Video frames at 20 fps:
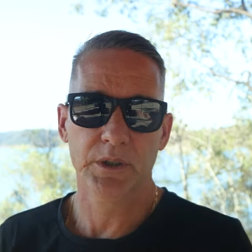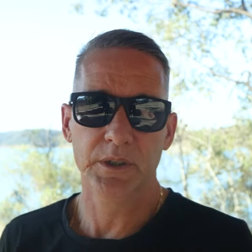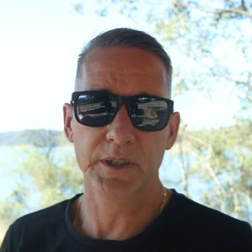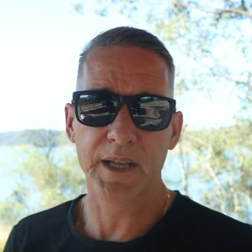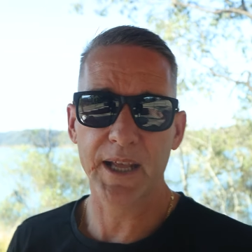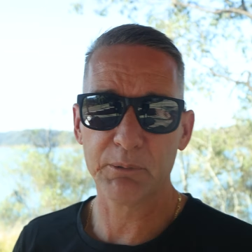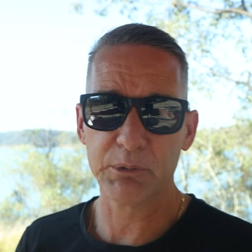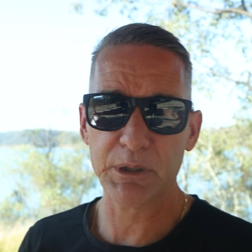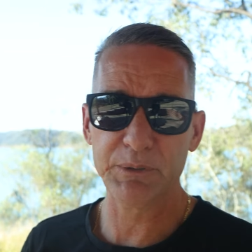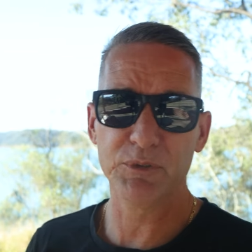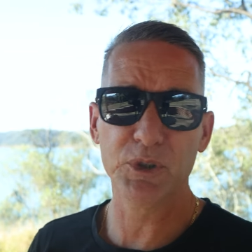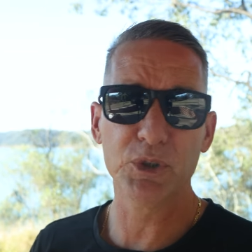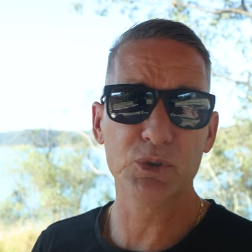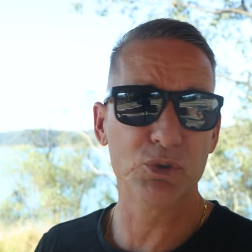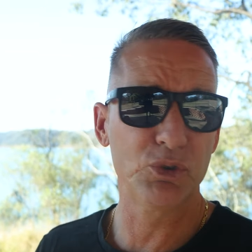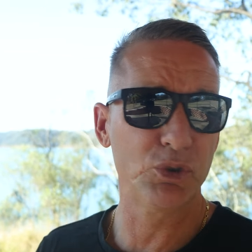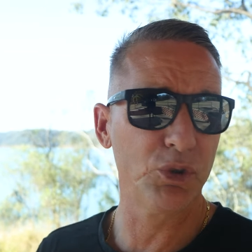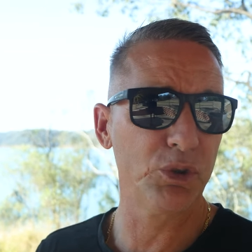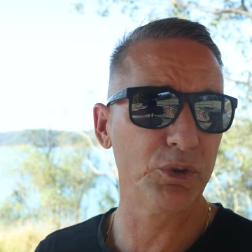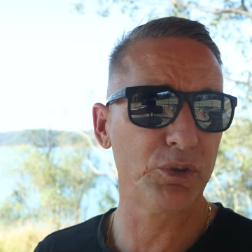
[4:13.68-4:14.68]
Now, if you
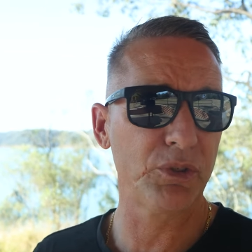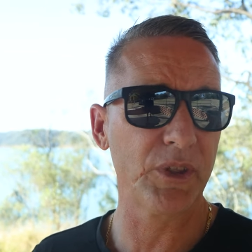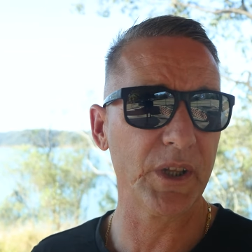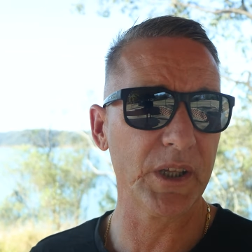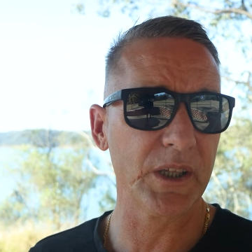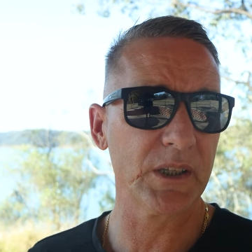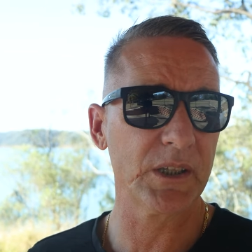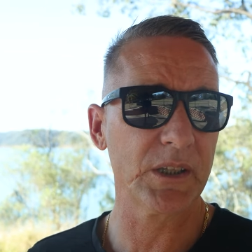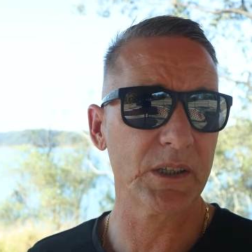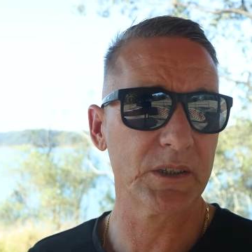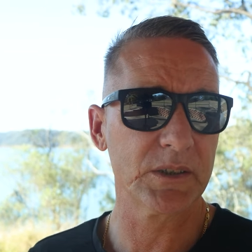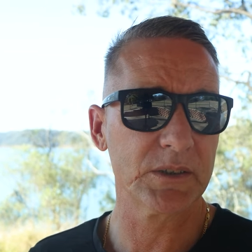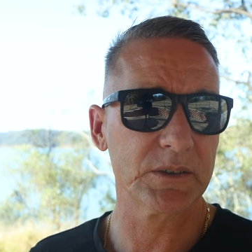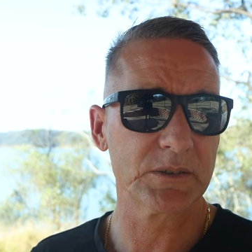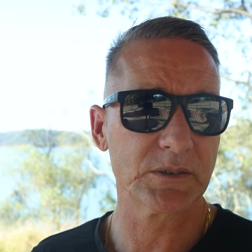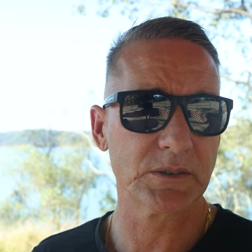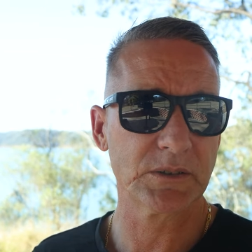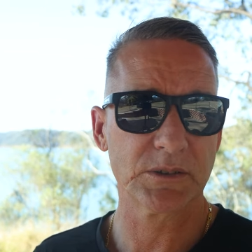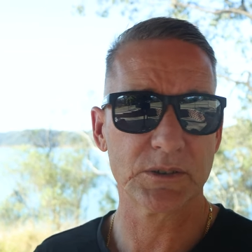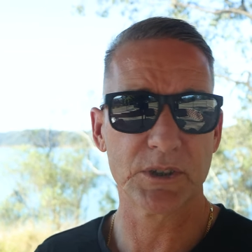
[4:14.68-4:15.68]
do think
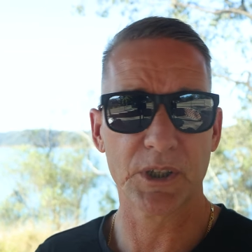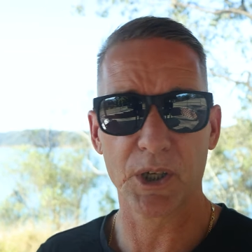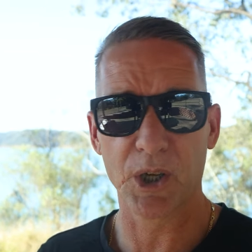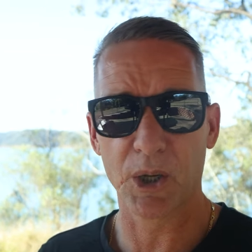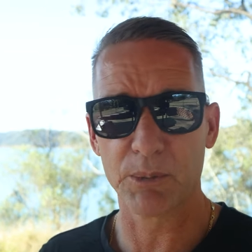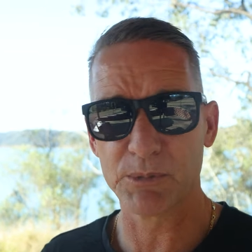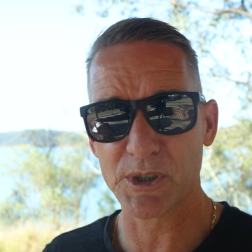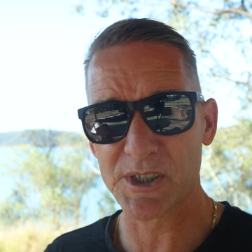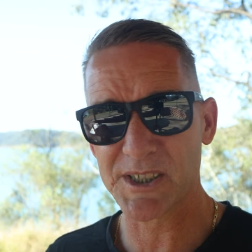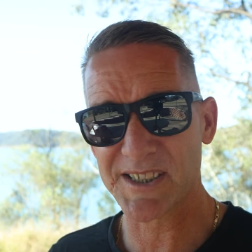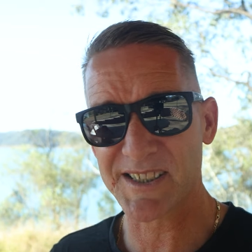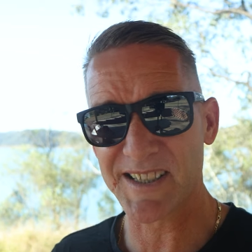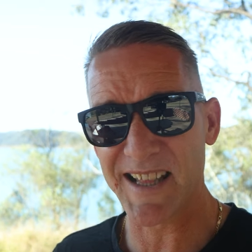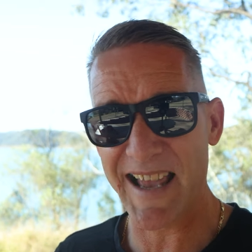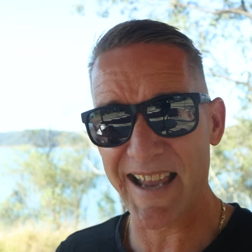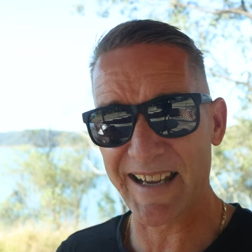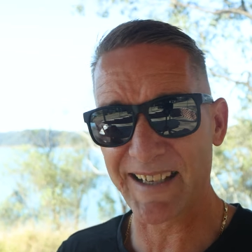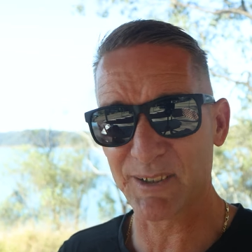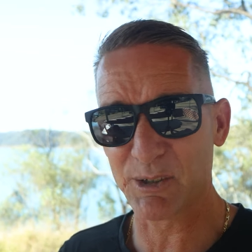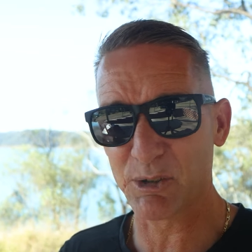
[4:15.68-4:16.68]
that I'm just
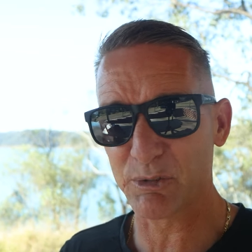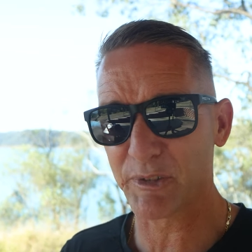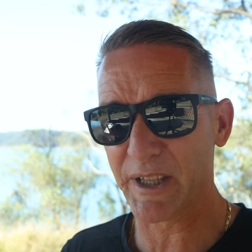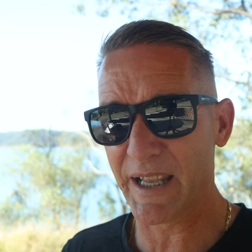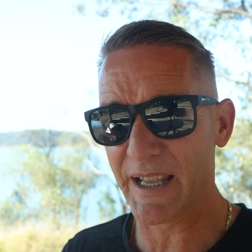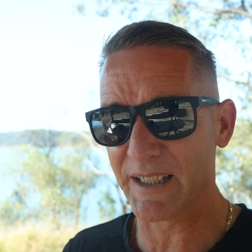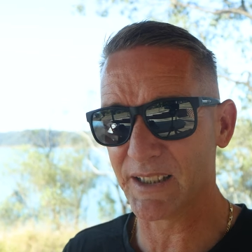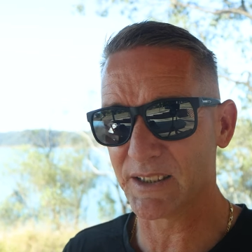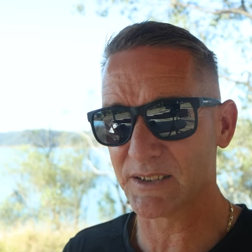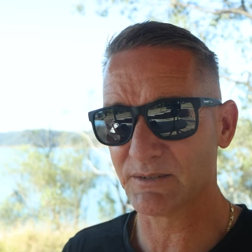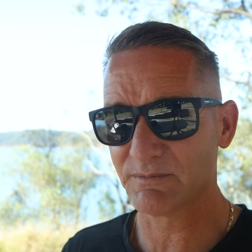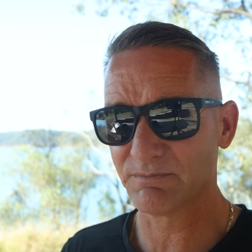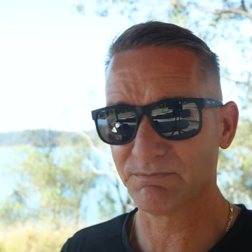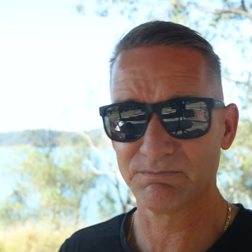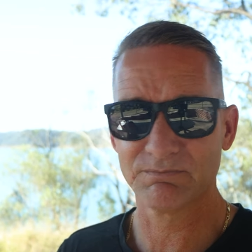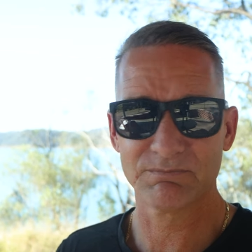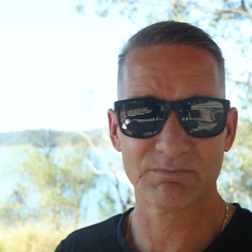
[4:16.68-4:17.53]
slagging off Canon,